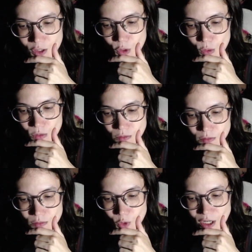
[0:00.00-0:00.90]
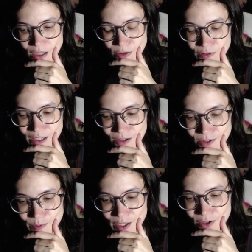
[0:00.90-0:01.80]
Cool. What other
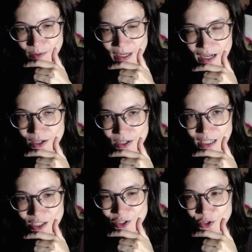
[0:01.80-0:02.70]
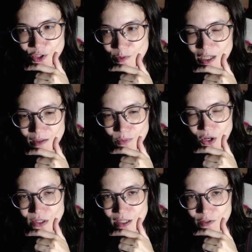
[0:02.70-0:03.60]
videos am I going to make? I gotta catch... It's just going to be
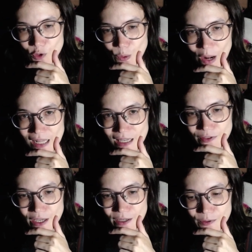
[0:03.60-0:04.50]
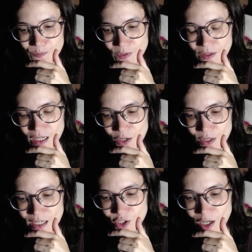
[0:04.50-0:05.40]
unboxings for a while, I think. And then I'll
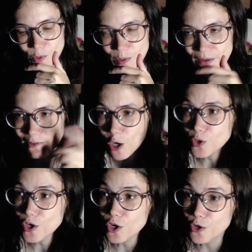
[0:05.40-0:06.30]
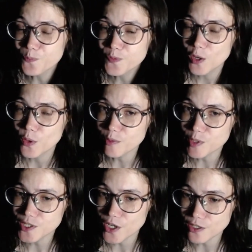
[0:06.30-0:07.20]
catch up with my... Although, when the
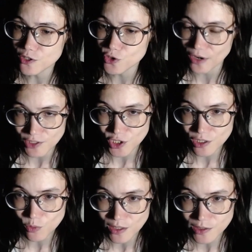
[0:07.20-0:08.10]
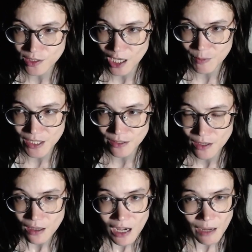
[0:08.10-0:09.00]
Berserk and Tragic ones come in,
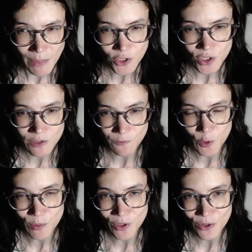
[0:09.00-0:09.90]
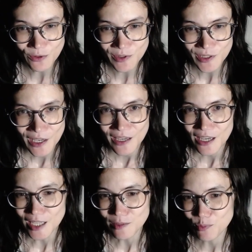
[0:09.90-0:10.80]
I might just film those
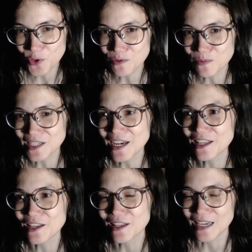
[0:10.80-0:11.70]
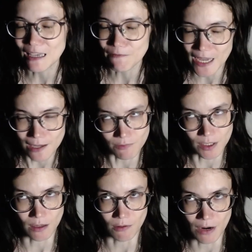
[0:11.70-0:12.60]
and put them together, like, if I ever
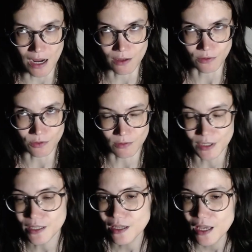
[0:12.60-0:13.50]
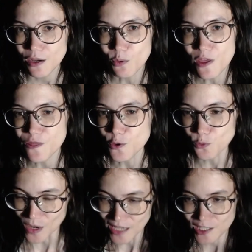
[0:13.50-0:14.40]
get around with
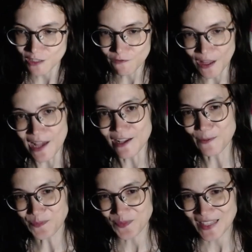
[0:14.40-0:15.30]
the rest of, like...